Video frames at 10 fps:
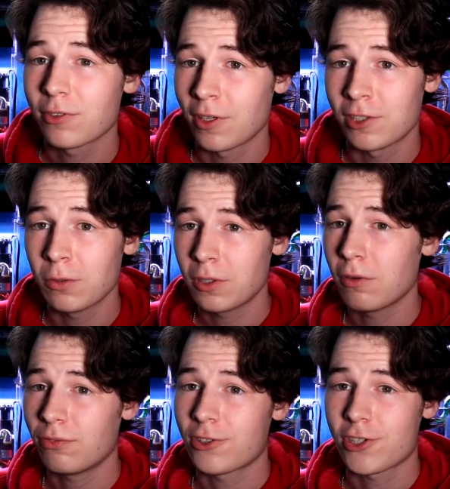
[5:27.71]
so I don't
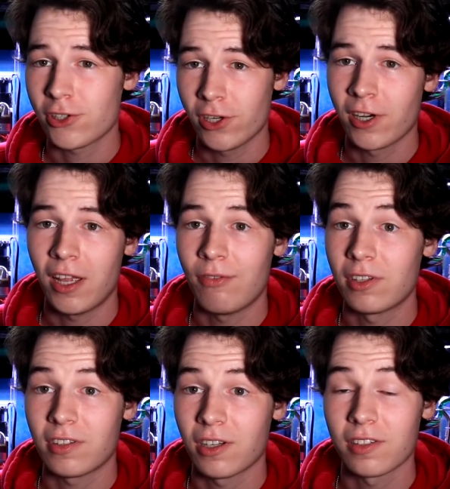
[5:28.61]
know for sure if
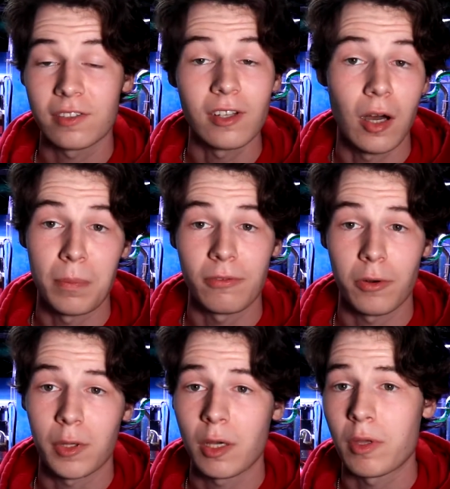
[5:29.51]
it's gonna stop it
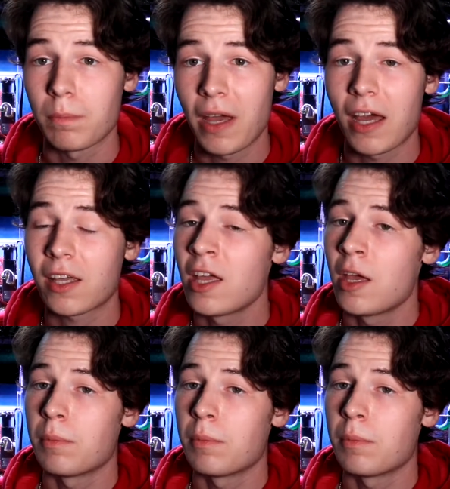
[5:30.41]
from coming back.